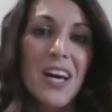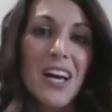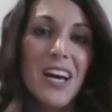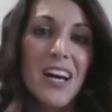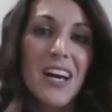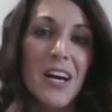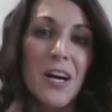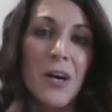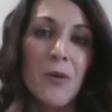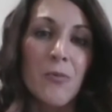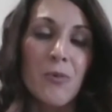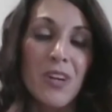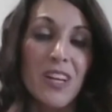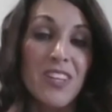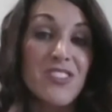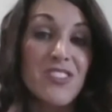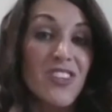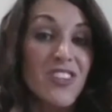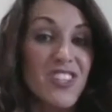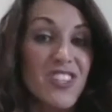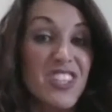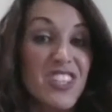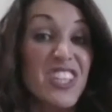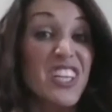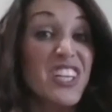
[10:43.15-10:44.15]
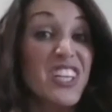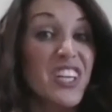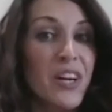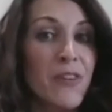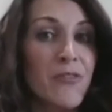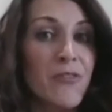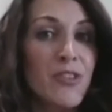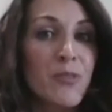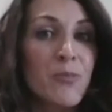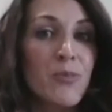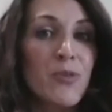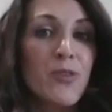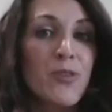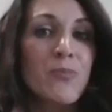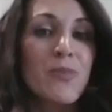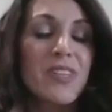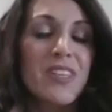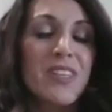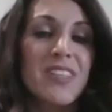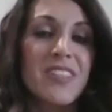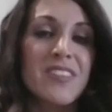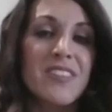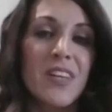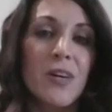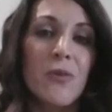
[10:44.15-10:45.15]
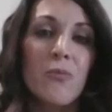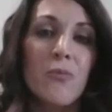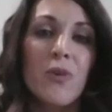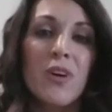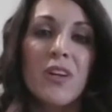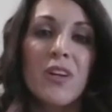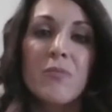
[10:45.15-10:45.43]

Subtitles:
When I start to get comfortable, because I want